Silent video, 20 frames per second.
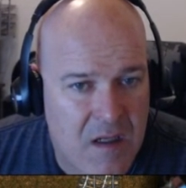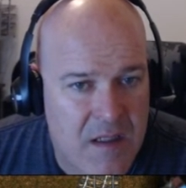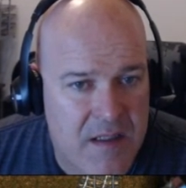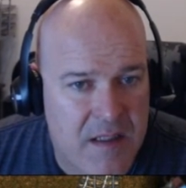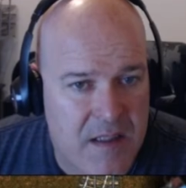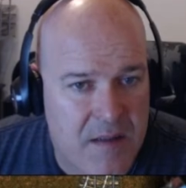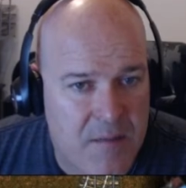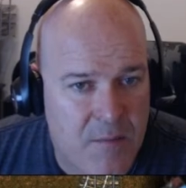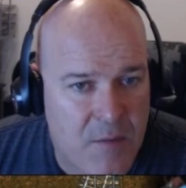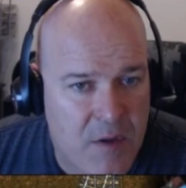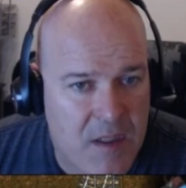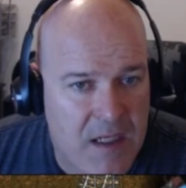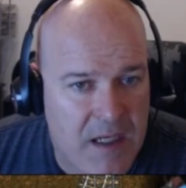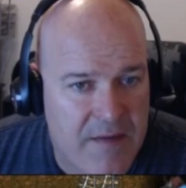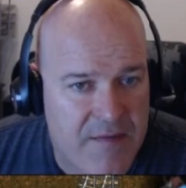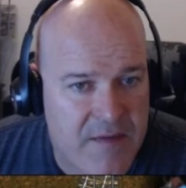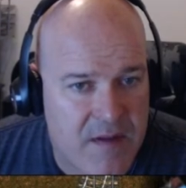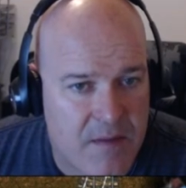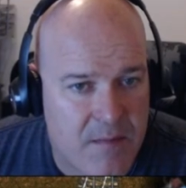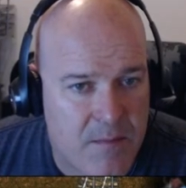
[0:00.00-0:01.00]
And then we're going to
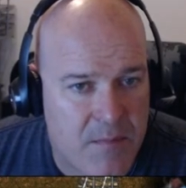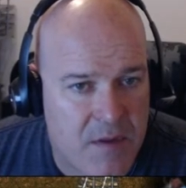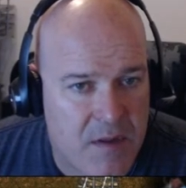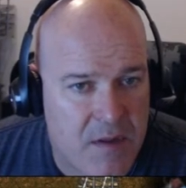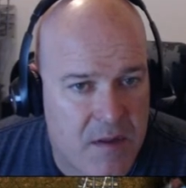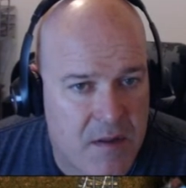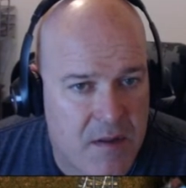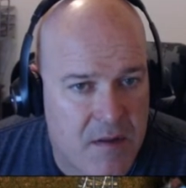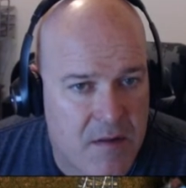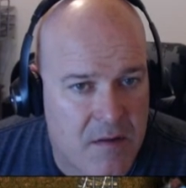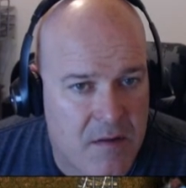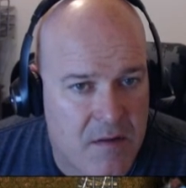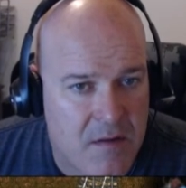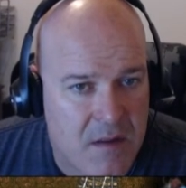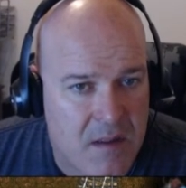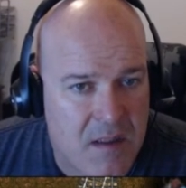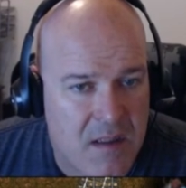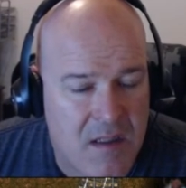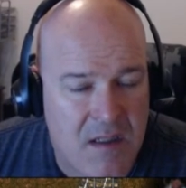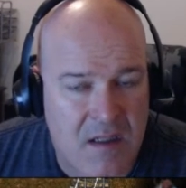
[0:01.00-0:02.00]
have to put a little
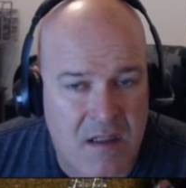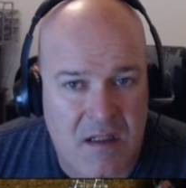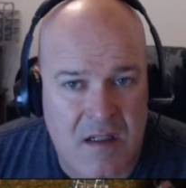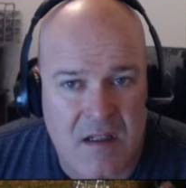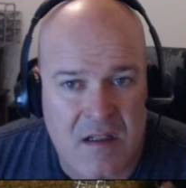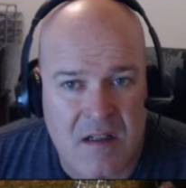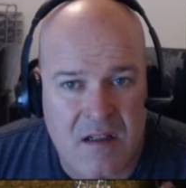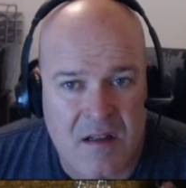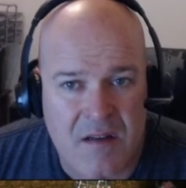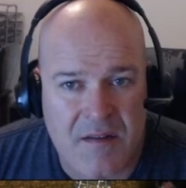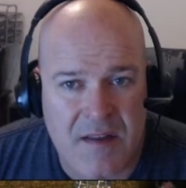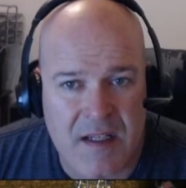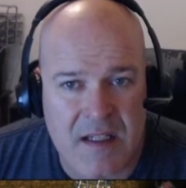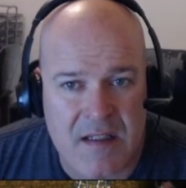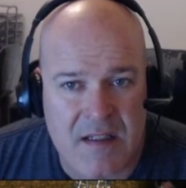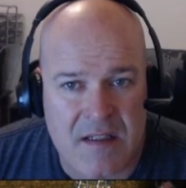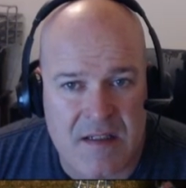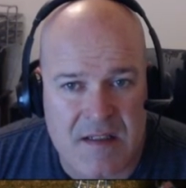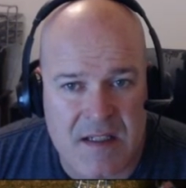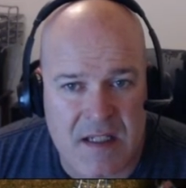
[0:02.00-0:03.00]

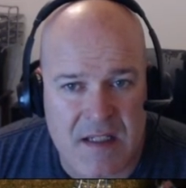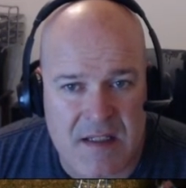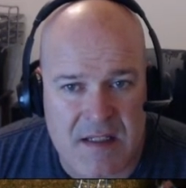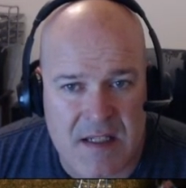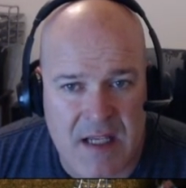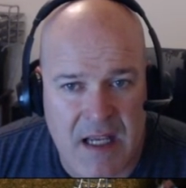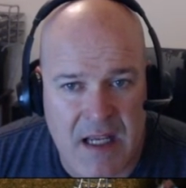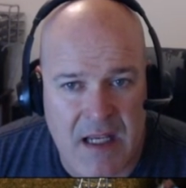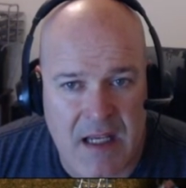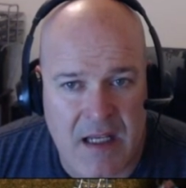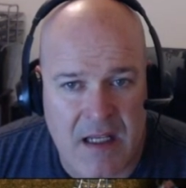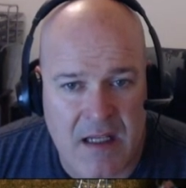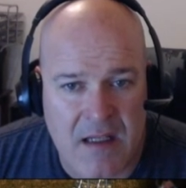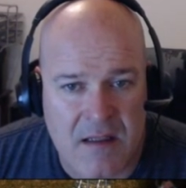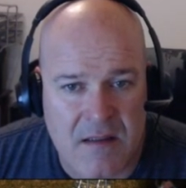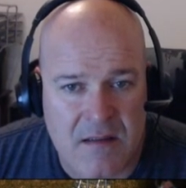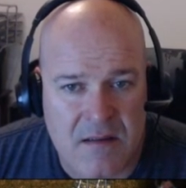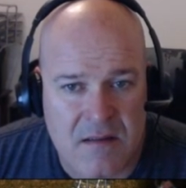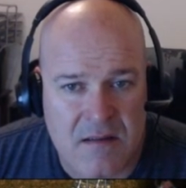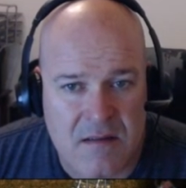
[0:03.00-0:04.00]
thing that says,
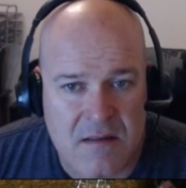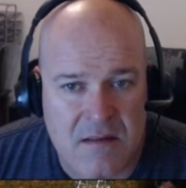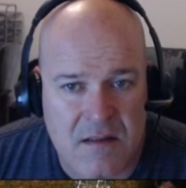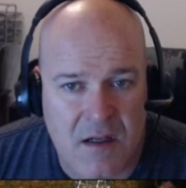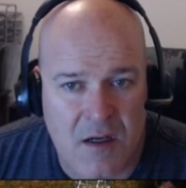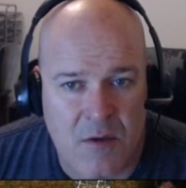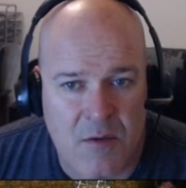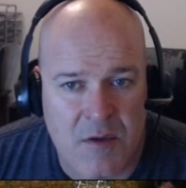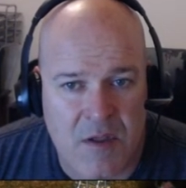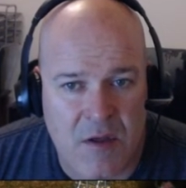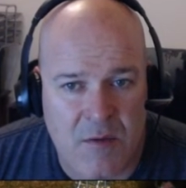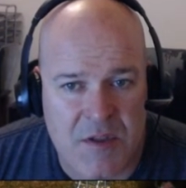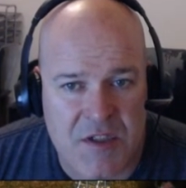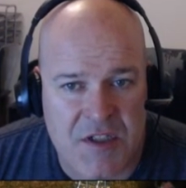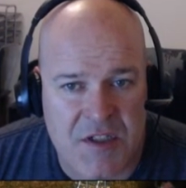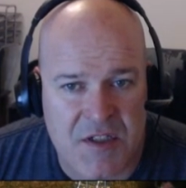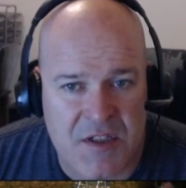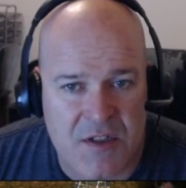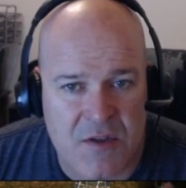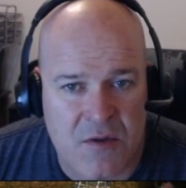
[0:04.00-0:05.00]
hey, oh, you know what we
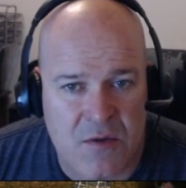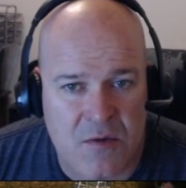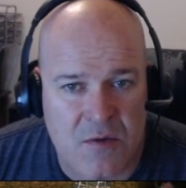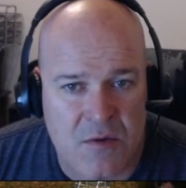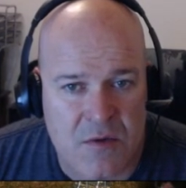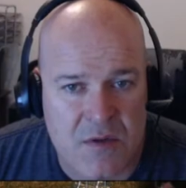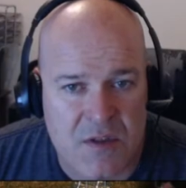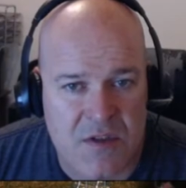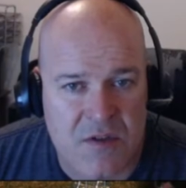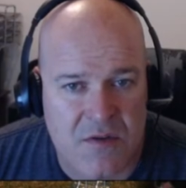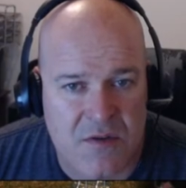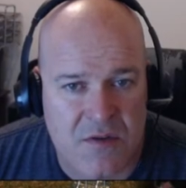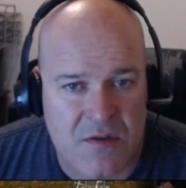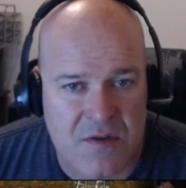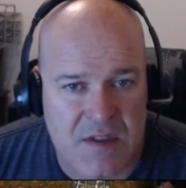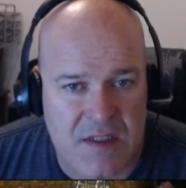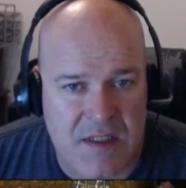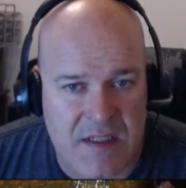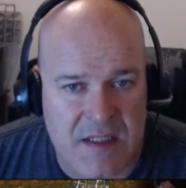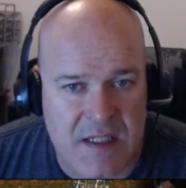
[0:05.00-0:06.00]
should do? Turn
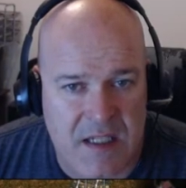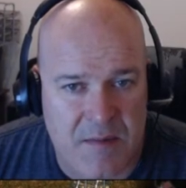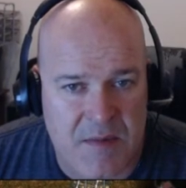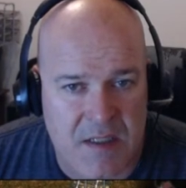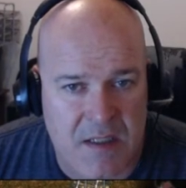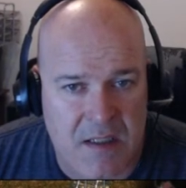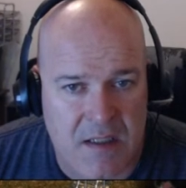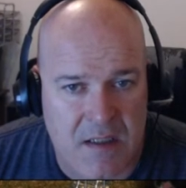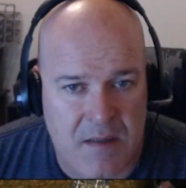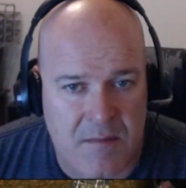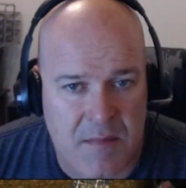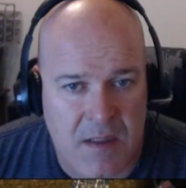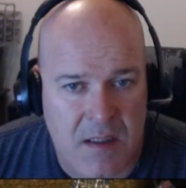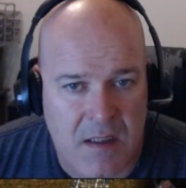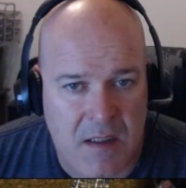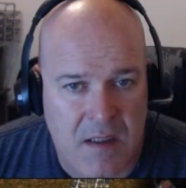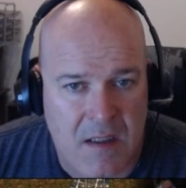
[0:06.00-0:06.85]
those at the same time.